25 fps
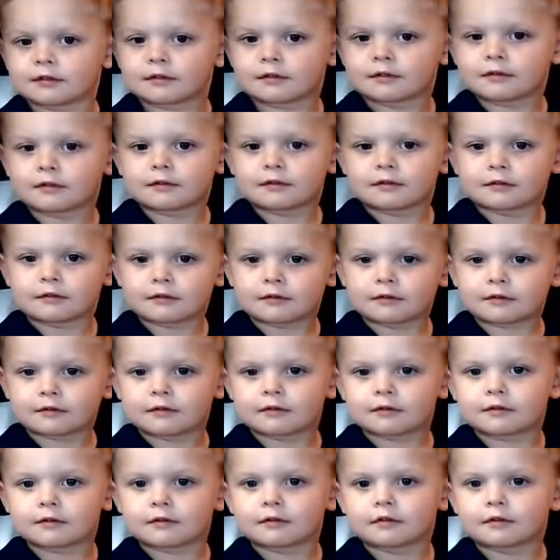
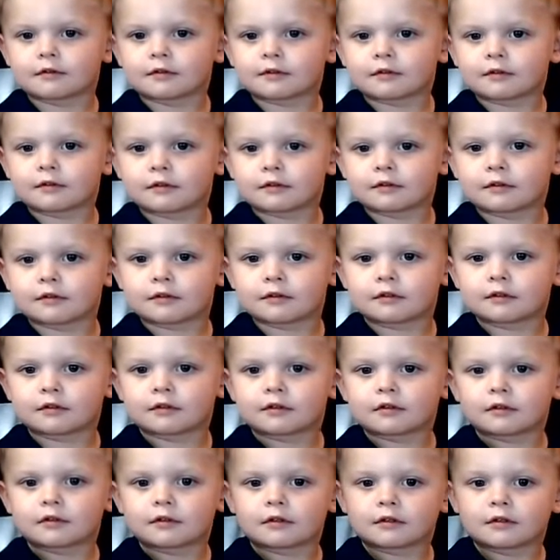
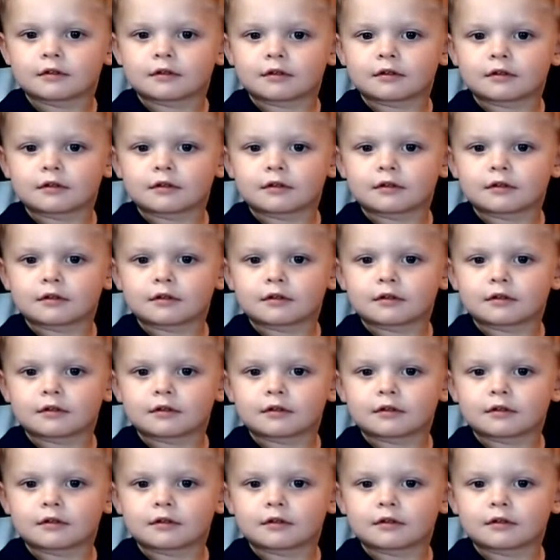(silent)